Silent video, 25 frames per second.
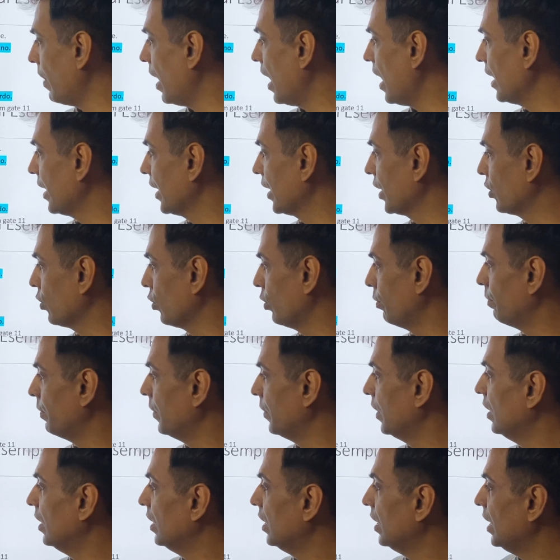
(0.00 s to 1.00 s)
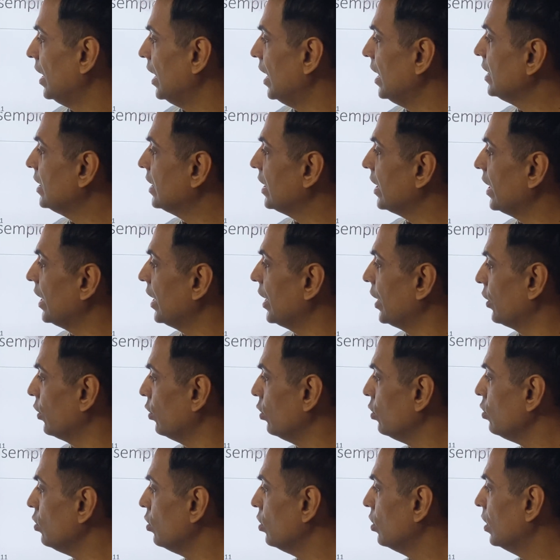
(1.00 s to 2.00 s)
are group. Il
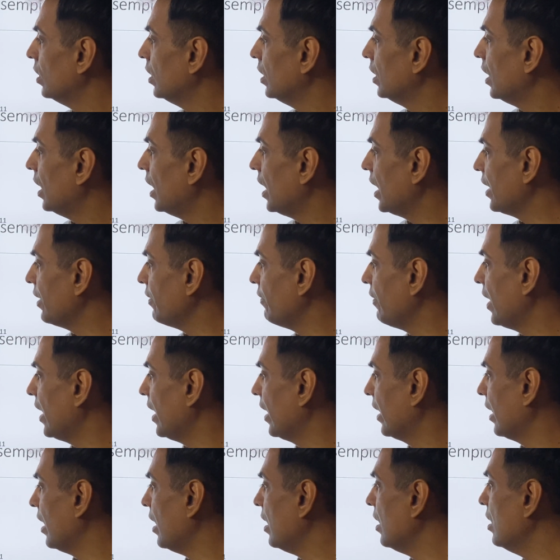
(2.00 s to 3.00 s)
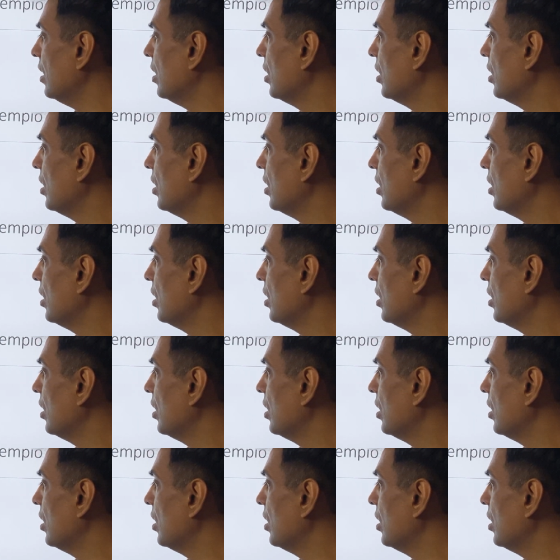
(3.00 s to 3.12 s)
treno arriverà